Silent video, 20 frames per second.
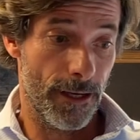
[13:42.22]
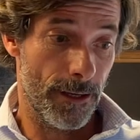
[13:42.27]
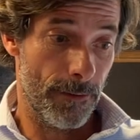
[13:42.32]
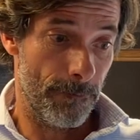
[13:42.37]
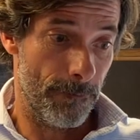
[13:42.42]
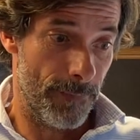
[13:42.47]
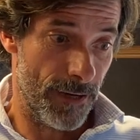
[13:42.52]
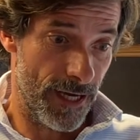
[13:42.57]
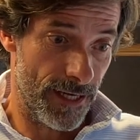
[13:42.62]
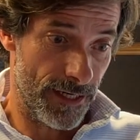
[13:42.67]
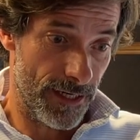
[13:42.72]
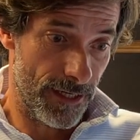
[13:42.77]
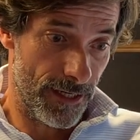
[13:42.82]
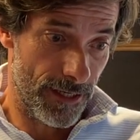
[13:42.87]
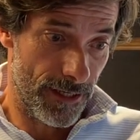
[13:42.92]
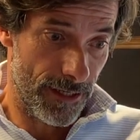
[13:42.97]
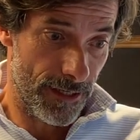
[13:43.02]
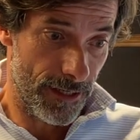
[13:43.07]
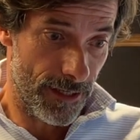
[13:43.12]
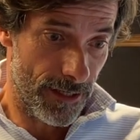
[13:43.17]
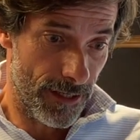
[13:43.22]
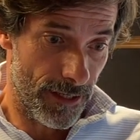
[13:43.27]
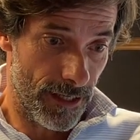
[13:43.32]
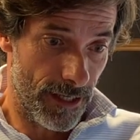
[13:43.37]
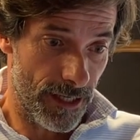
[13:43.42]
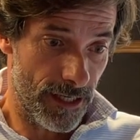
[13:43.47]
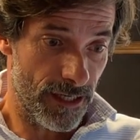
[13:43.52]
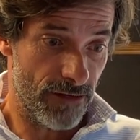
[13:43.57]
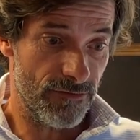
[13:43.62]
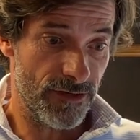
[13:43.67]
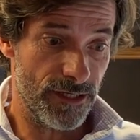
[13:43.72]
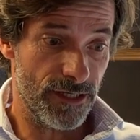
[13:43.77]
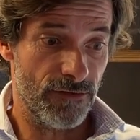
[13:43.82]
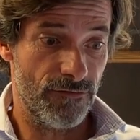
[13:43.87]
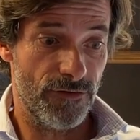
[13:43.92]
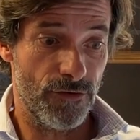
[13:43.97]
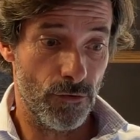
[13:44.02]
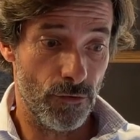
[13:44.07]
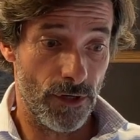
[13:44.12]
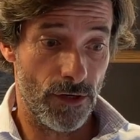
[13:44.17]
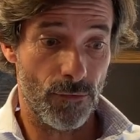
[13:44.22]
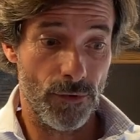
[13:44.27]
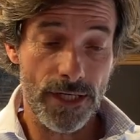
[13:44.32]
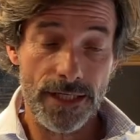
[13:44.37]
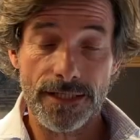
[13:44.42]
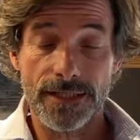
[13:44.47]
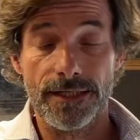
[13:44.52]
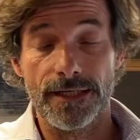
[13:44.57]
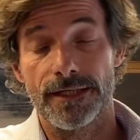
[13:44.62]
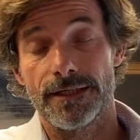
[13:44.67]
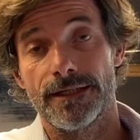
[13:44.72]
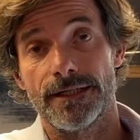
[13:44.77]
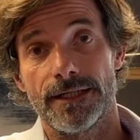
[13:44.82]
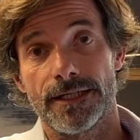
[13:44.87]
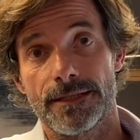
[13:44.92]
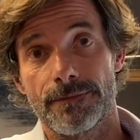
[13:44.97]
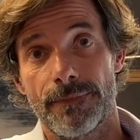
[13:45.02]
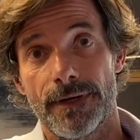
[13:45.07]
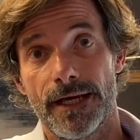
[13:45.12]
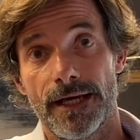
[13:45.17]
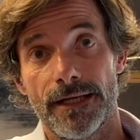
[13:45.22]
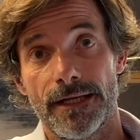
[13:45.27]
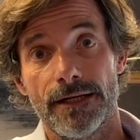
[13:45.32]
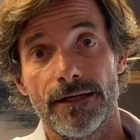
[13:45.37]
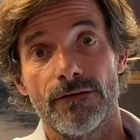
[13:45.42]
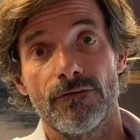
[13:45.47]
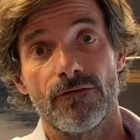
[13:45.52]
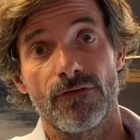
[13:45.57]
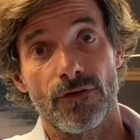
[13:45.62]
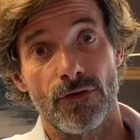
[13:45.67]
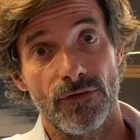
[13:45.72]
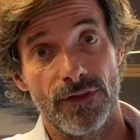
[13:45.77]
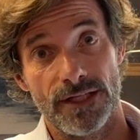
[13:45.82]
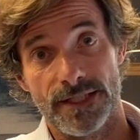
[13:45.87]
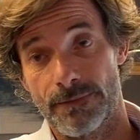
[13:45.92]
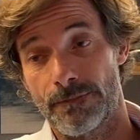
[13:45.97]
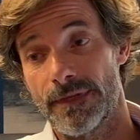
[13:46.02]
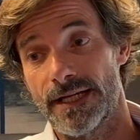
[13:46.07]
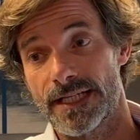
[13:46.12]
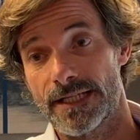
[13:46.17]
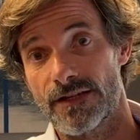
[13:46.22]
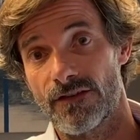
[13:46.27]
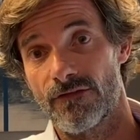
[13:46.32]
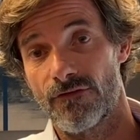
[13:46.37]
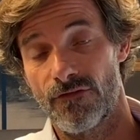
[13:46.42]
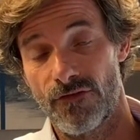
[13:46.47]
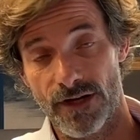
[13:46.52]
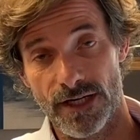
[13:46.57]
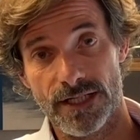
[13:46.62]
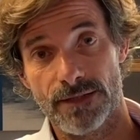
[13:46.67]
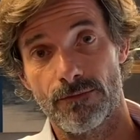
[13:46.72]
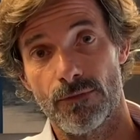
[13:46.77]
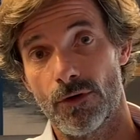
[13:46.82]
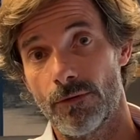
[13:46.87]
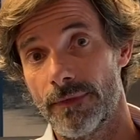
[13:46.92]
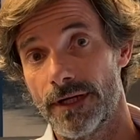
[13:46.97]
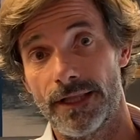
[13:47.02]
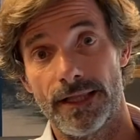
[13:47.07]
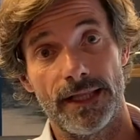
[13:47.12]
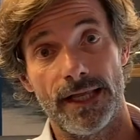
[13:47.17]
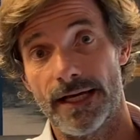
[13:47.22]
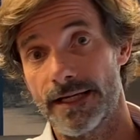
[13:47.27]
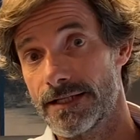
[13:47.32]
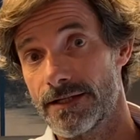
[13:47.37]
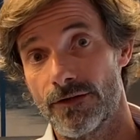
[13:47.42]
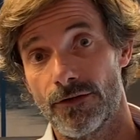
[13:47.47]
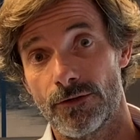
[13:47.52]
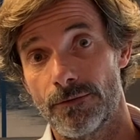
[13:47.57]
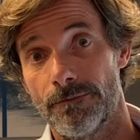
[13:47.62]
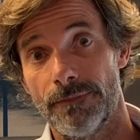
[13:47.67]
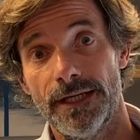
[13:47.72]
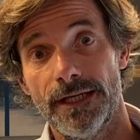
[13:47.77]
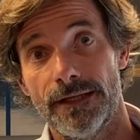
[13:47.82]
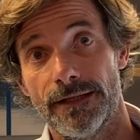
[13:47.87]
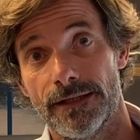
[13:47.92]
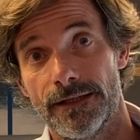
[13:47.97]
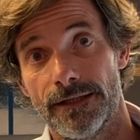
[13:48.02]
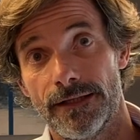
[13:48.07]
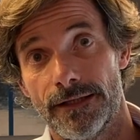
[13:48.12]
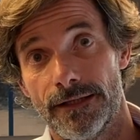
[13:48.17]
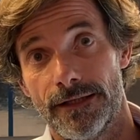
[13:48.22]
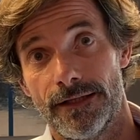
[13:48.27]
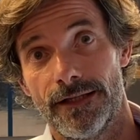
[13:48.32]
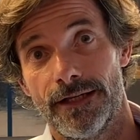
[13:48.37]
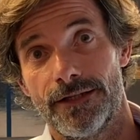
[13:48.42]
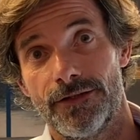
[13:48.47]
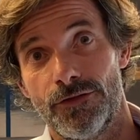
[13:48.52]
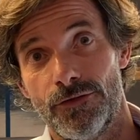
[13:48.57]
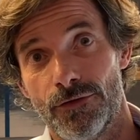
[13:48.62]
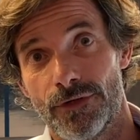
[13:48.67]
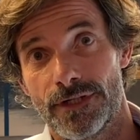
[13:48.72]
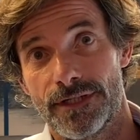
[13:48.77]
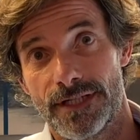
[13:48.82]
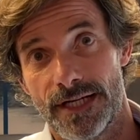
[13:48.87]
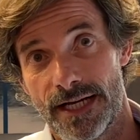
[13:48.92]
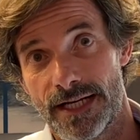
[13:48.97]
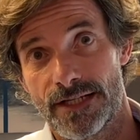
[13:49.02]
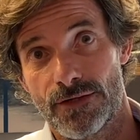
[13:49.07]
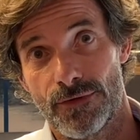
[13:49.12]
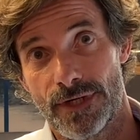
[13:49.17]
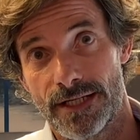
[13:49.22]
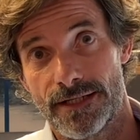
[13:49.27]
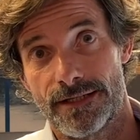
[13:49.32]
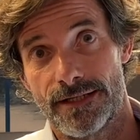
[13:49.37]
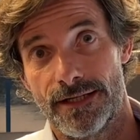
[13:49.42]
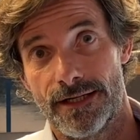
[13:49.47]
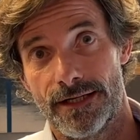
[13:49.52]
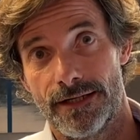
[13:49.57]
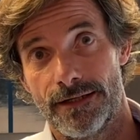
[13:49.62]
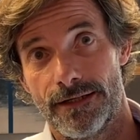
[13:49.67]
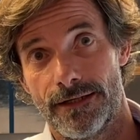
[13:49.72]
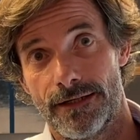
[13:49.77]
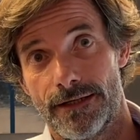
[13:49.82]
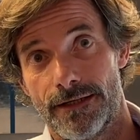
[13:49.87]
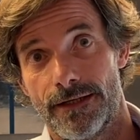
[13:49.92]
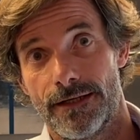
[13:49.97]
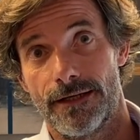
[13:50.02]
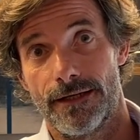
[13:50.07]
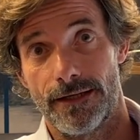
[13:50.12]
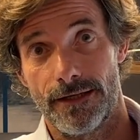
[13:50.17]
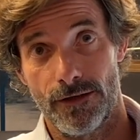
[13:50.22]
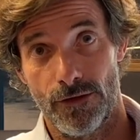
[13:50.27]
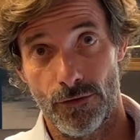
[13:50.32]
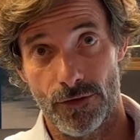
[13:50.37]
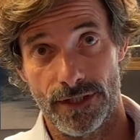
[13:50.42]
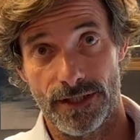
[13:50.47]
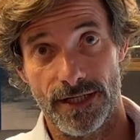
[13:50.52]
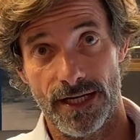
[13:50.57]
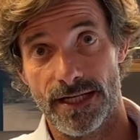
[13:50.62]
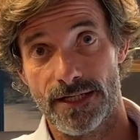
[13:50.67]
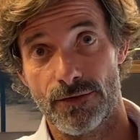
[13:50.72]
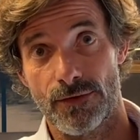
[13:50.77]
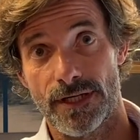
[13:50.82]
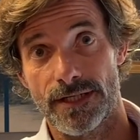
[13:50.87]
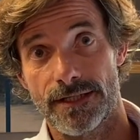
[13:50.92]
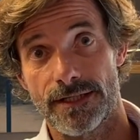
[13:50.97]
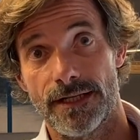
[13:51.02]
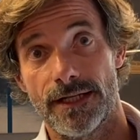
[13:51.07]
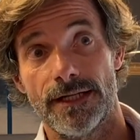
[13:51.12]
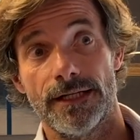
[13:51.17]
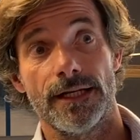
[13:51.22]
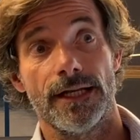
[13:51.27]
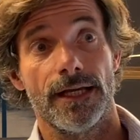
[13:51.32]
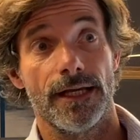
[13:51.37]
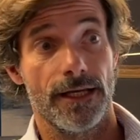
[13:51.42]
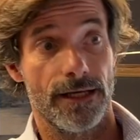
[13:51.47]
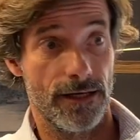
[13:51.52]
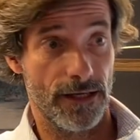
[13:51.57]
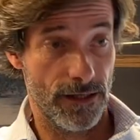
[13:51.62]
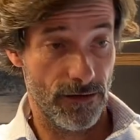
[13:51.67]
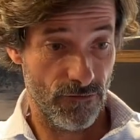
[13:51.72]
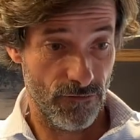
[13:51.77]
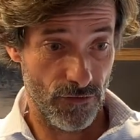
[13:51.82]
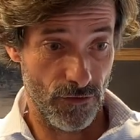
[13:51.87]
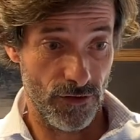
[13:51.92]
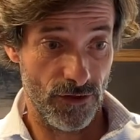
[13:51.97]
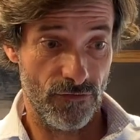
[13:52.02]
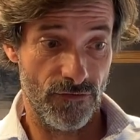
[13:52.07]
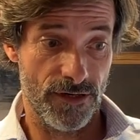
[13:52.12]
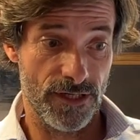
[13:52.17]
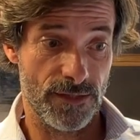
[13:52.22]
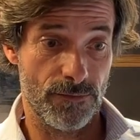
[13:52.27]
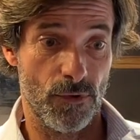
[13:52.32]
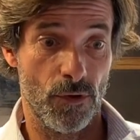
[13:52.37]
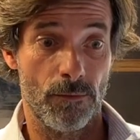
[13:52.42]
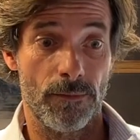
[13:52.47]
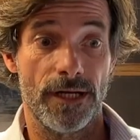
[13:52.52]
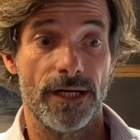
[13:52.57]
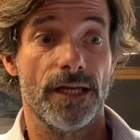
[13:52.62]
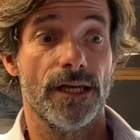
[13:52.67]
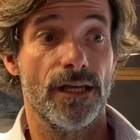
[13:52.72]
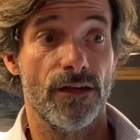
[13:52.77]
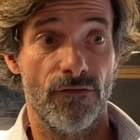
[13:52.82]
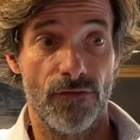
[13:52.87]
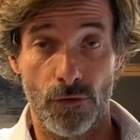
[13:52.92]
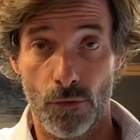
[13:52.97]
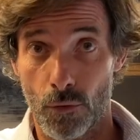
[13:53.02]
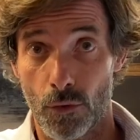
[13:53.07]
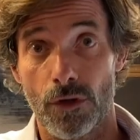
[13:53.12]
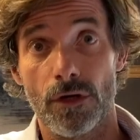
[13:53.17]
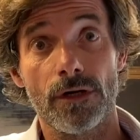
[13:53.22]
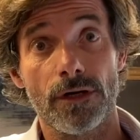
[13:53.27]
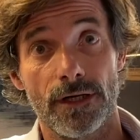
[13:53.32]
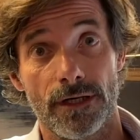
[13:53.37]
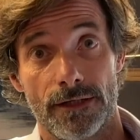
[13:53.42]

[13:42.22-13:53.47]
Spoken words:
But even if you are resident in Spain, from the first moment does not mean that you are tax resident. You are tax resident from the first moment if you work,